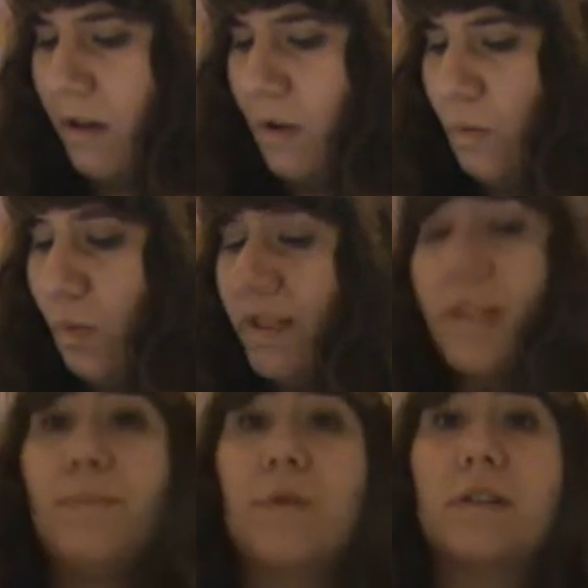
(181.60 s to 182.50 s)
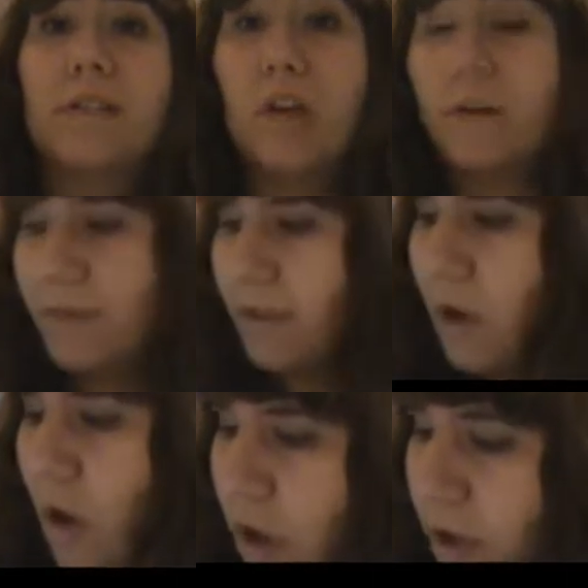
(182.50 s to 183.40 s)
Once Upon a Time in
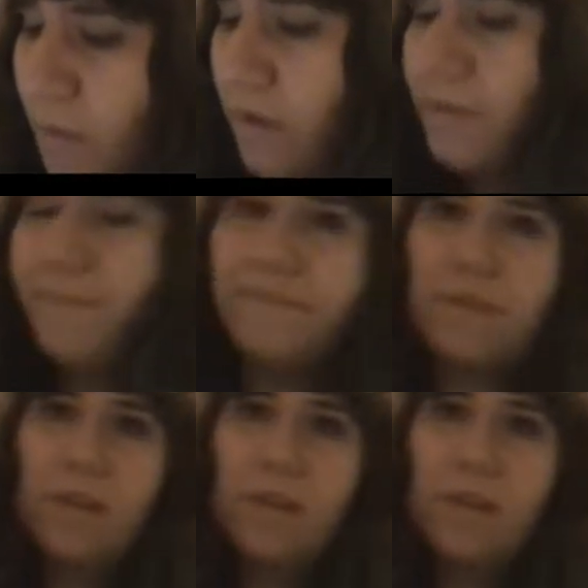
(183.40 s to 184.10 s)
Hollywood. So